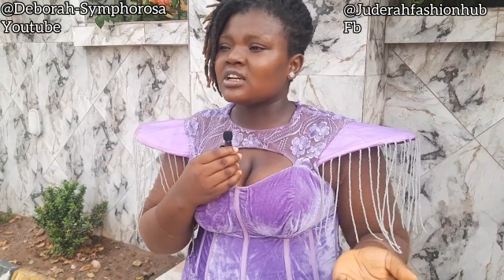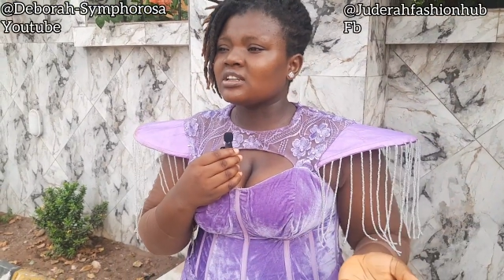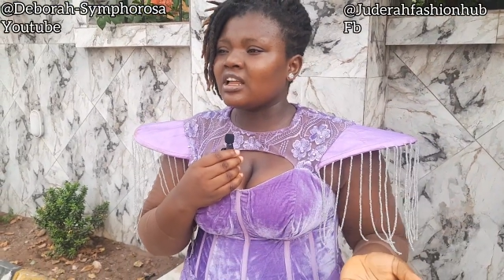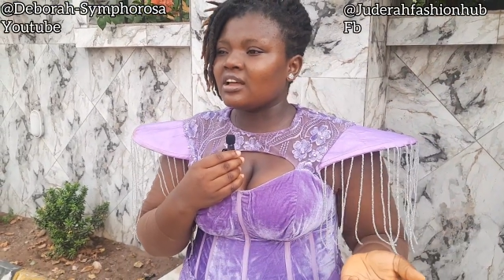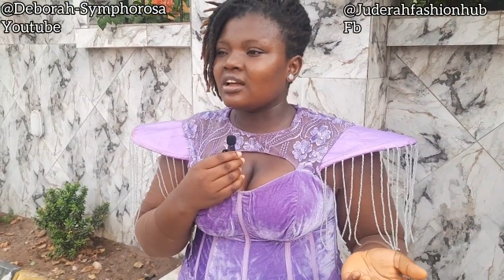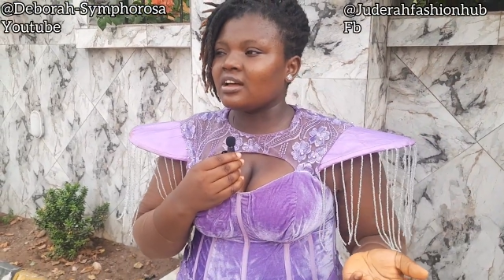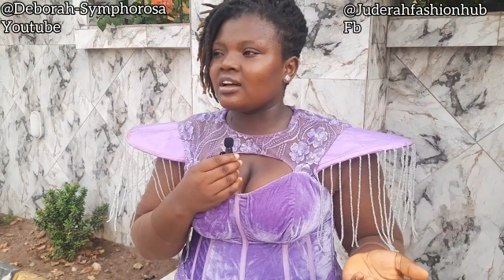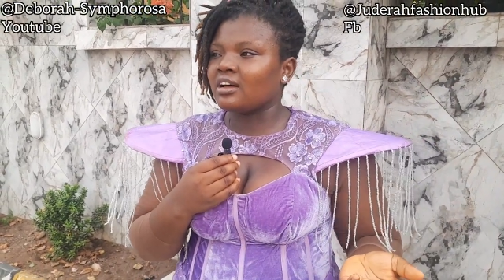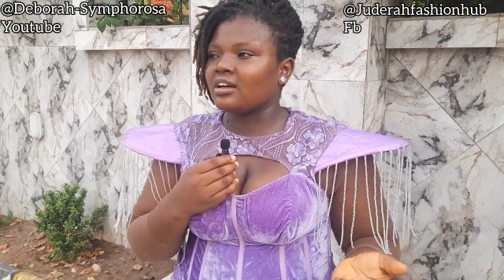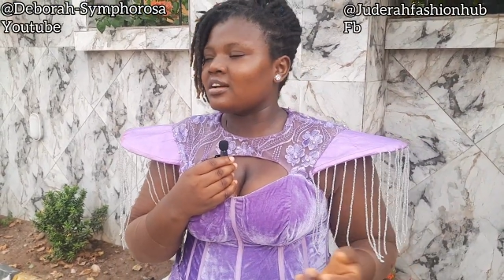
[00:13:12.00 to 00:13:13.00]

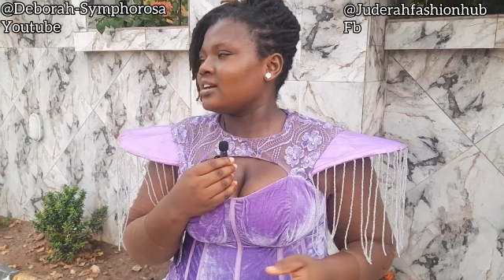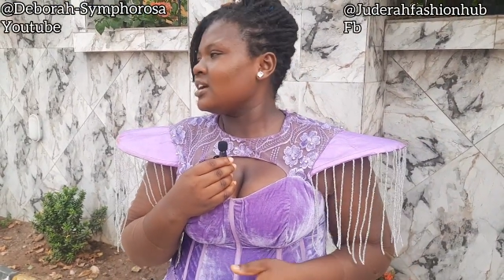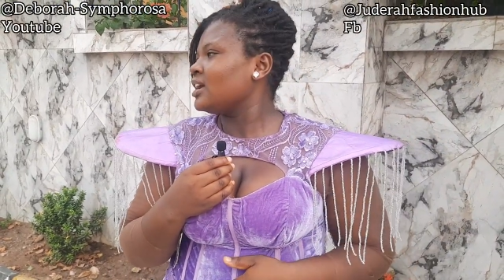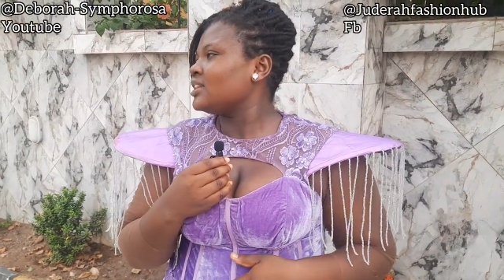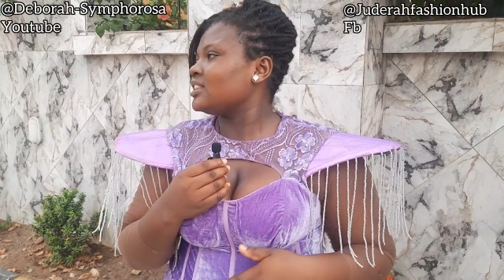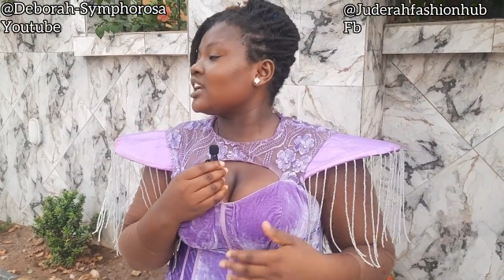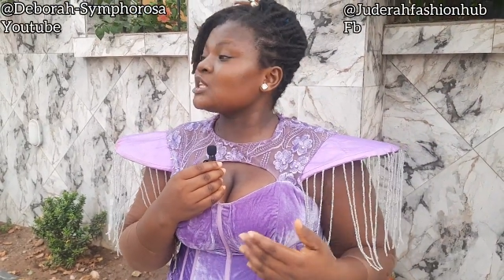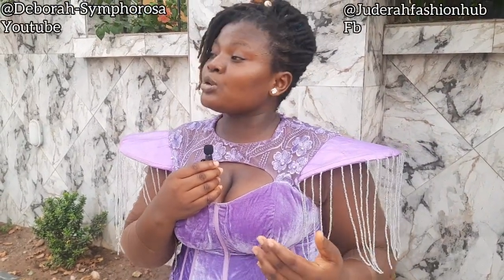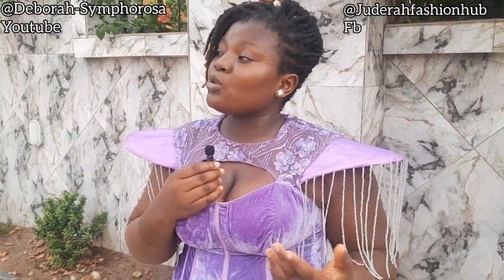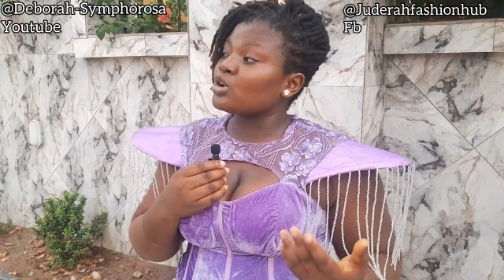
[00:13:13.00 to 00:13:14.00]
the
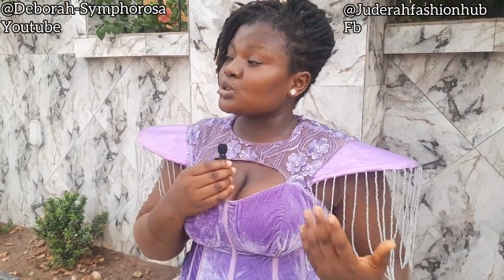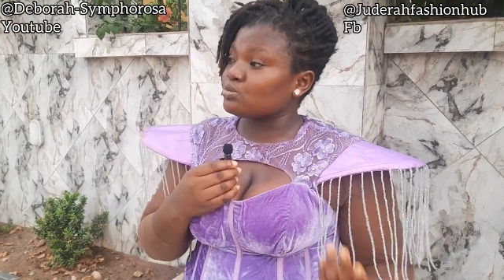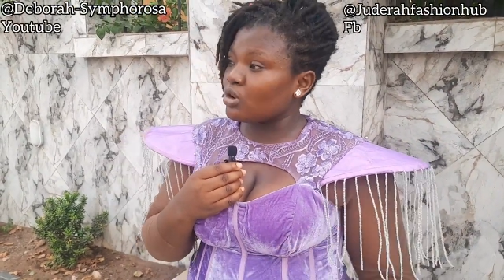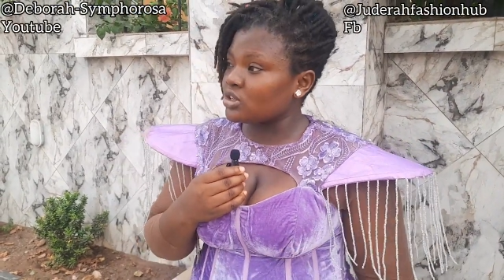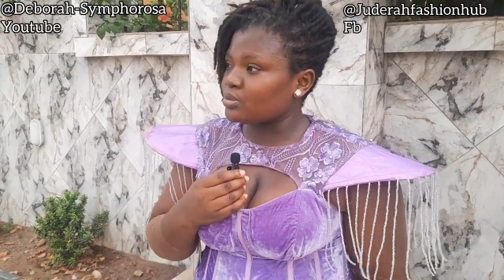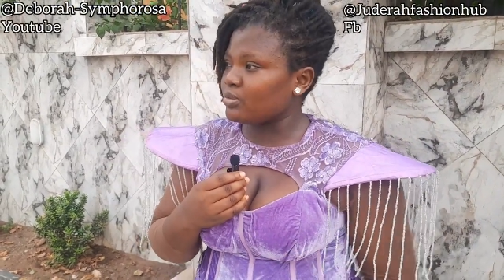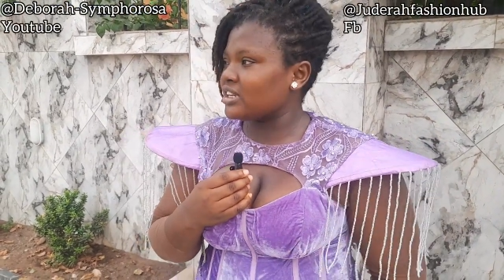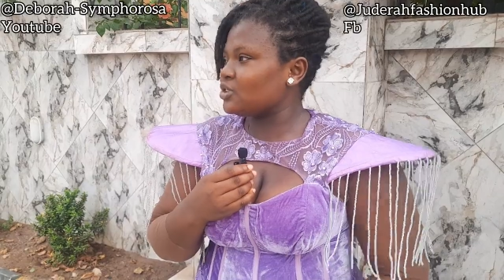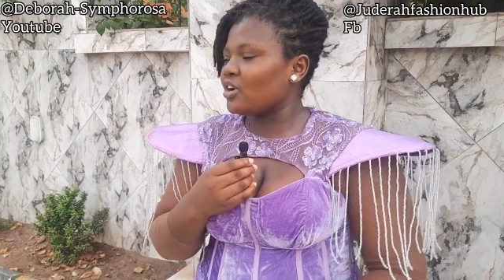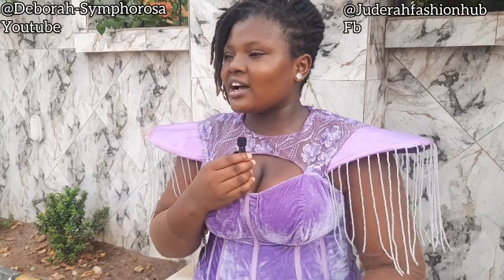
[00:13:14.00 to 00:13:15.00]
transport was much, but I
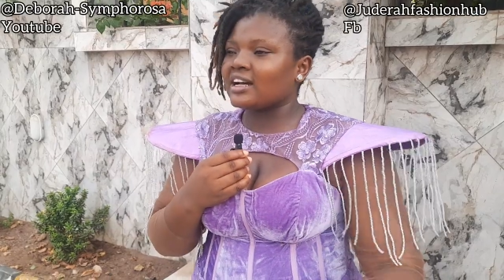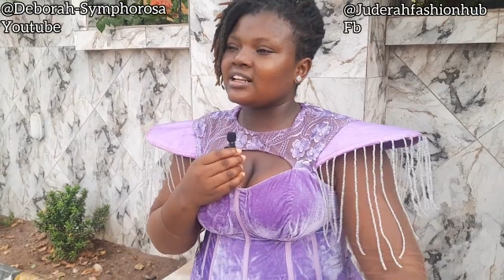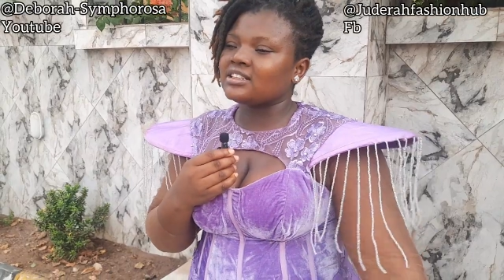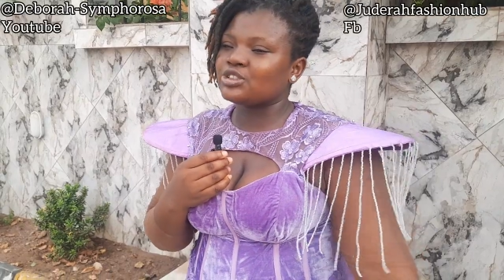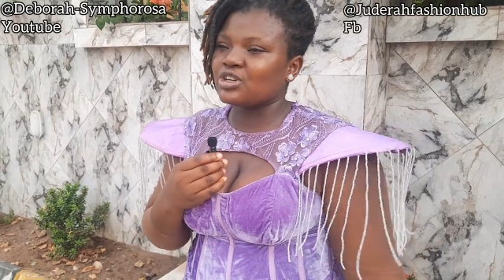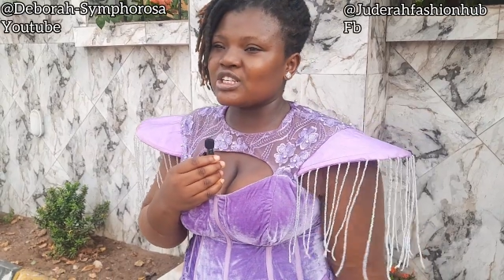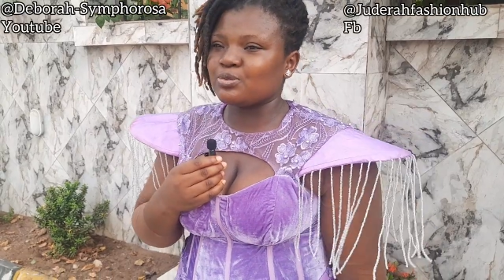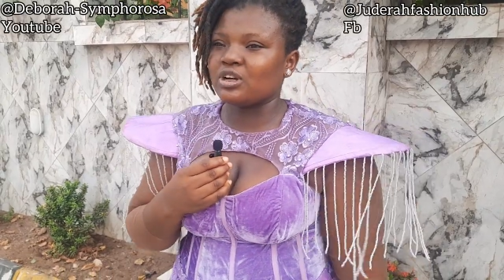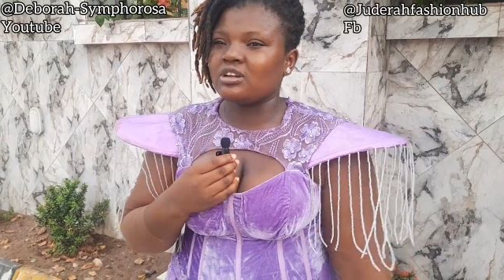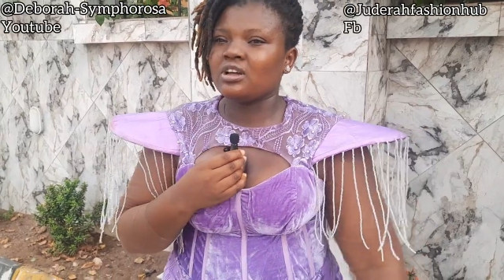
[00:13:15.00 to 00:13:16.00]
did not calculate the
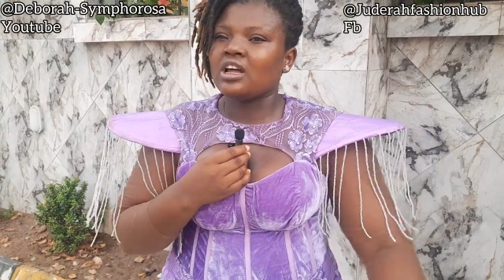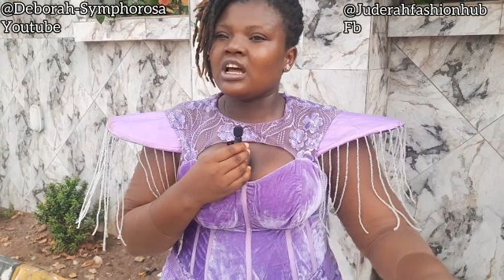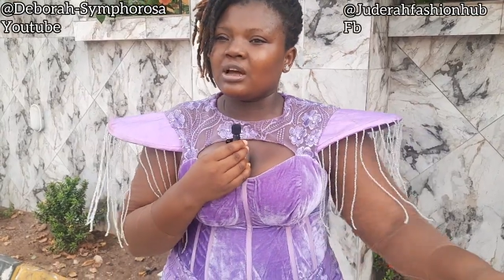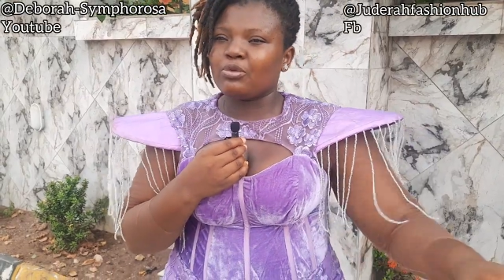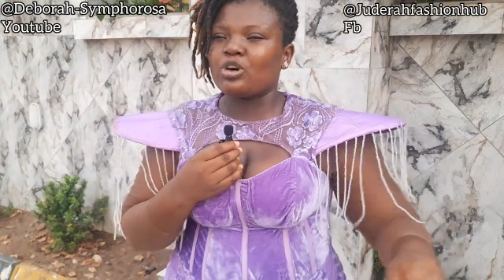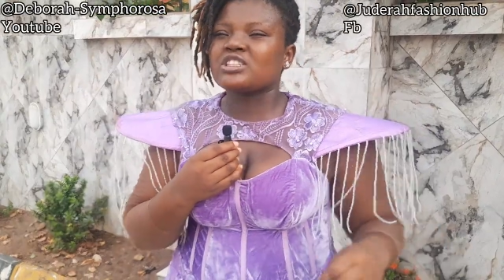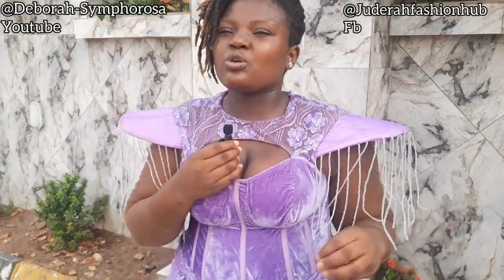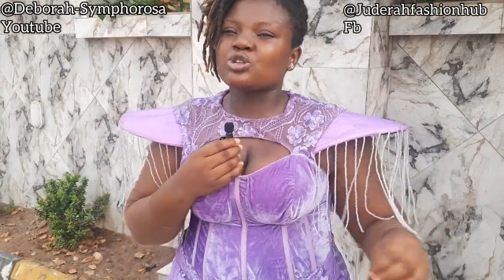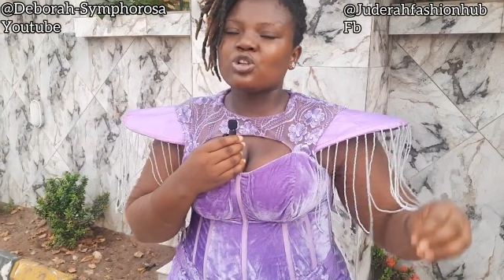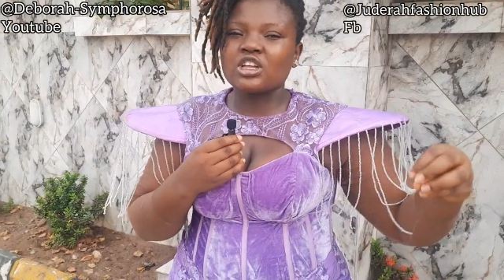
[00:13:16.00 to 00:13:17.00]
transport because I
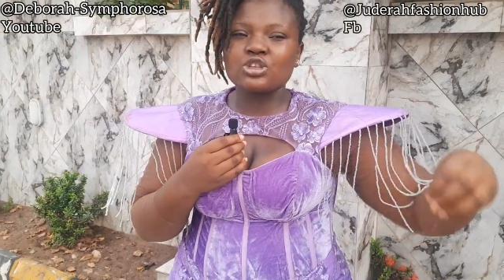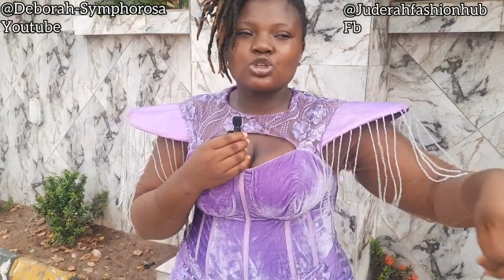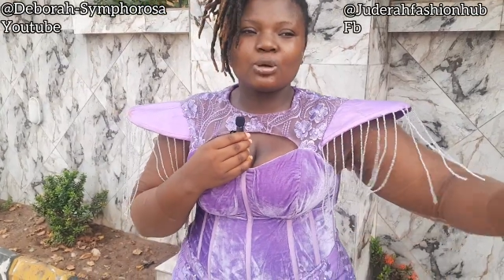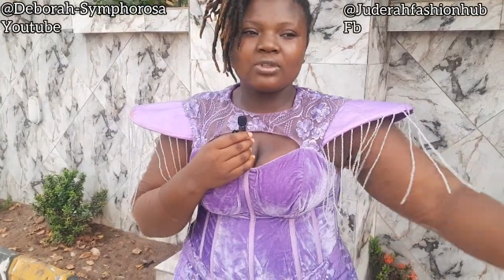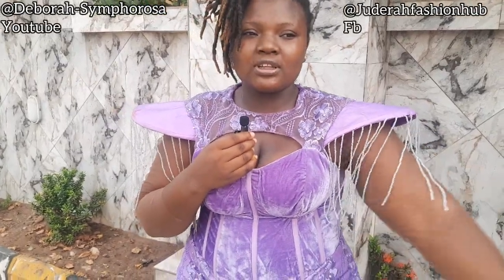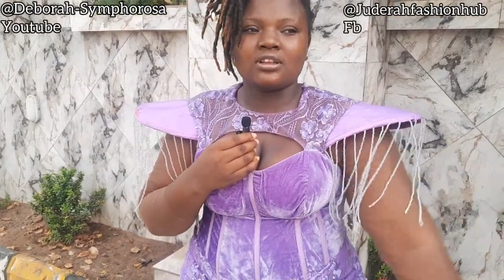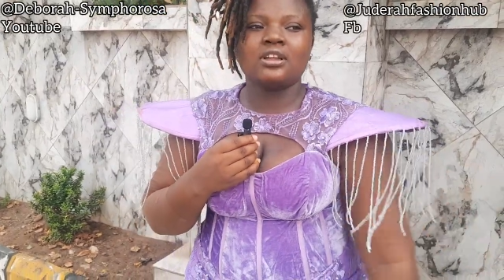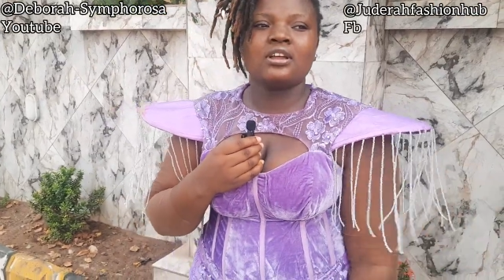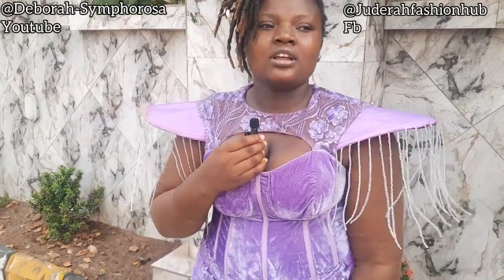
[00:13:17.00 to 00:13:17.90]
was looking something